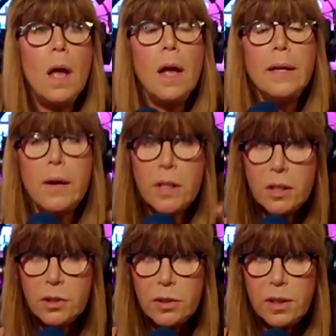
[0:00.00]
Now,
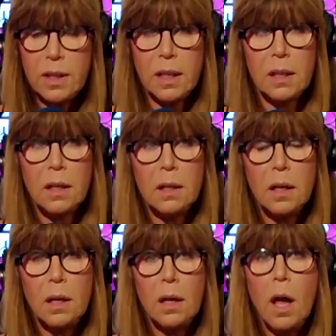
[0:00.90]
here's the thing.
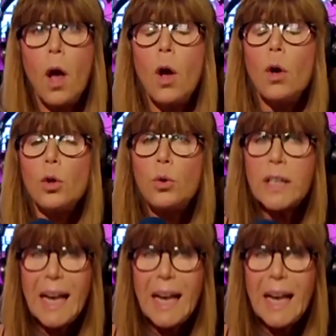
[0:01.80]
We